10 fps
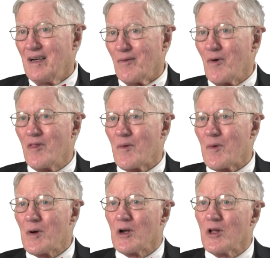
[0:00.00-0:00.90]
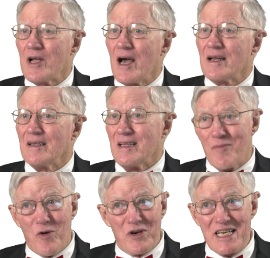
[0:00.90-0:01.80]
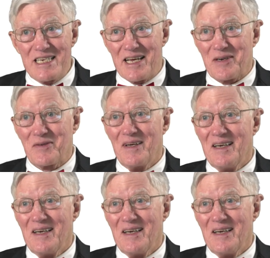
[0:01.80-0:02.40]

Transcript: one that we'll look at in more detail